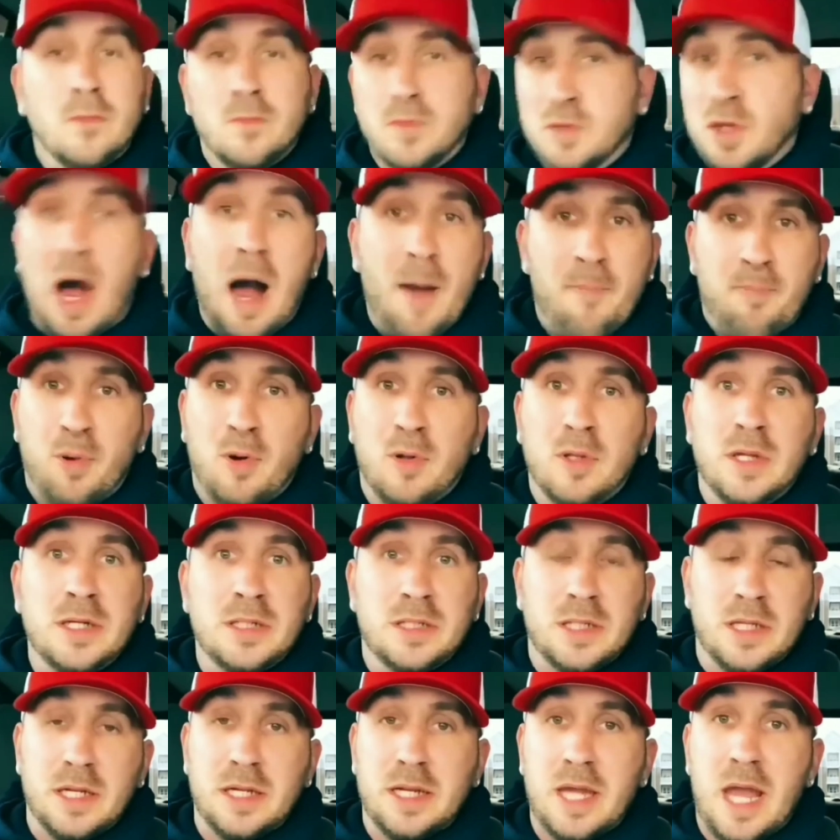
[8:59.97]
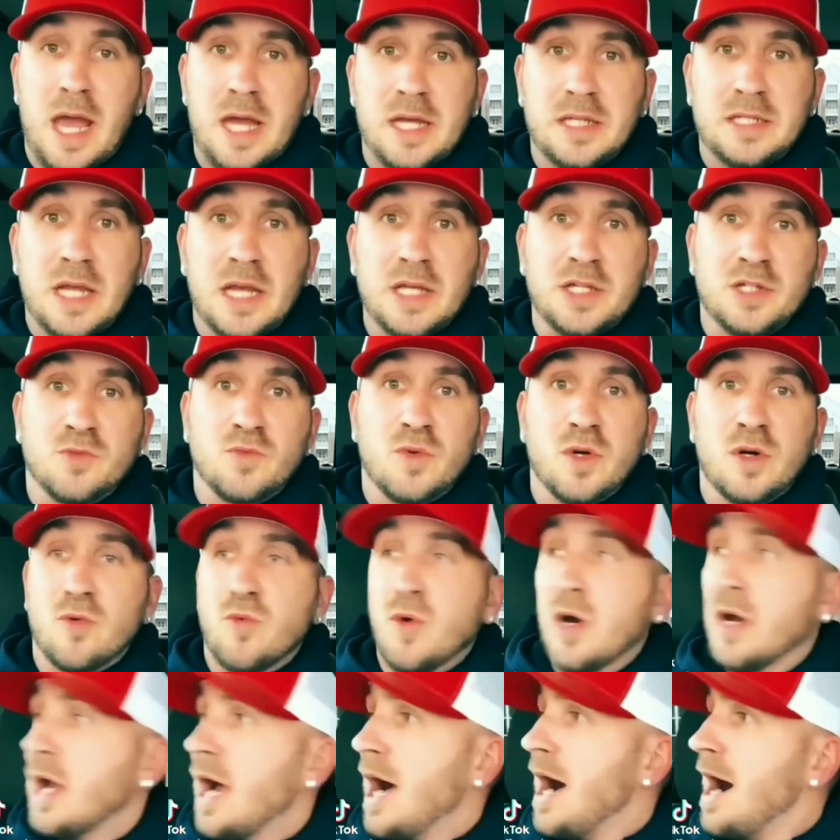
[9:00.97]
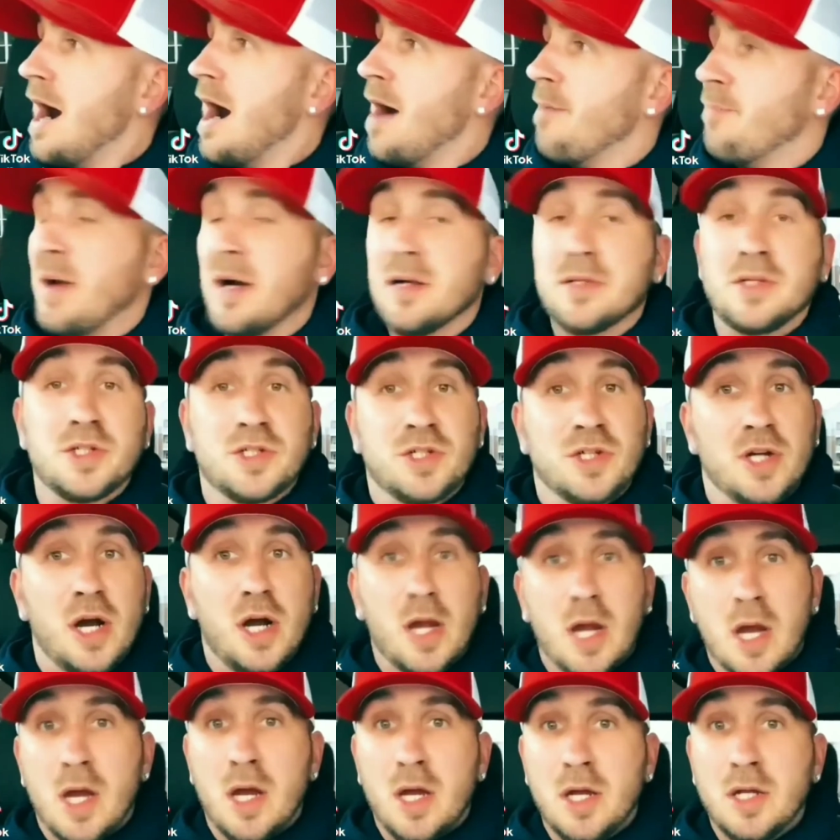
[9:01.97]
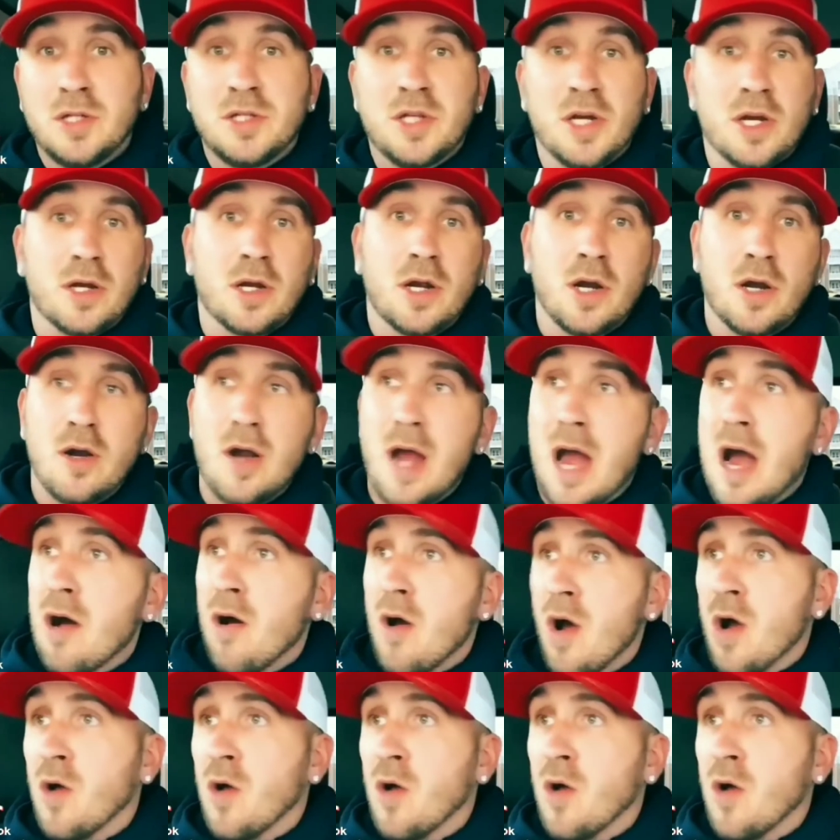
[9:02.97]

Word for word: So I pull into the gas station real quick. I hop out the truck, jerk her out,